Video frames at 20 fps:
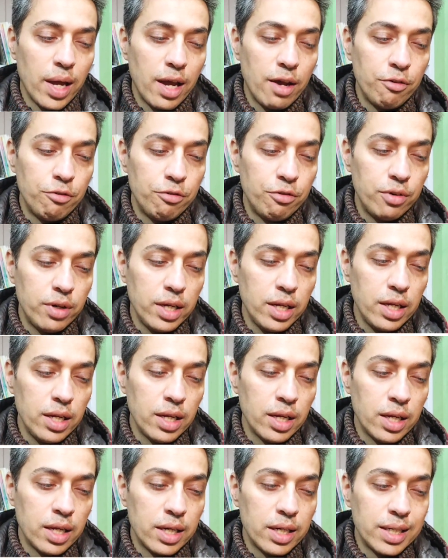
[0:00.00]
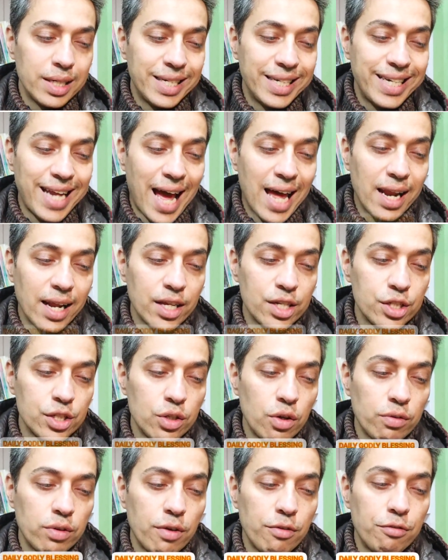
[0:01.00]
every
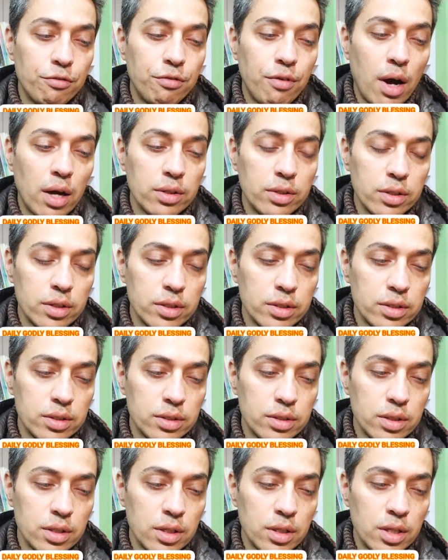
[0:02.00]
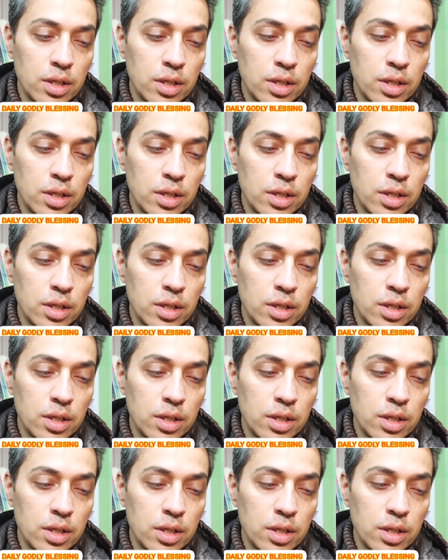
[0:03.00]
direction of the Father's,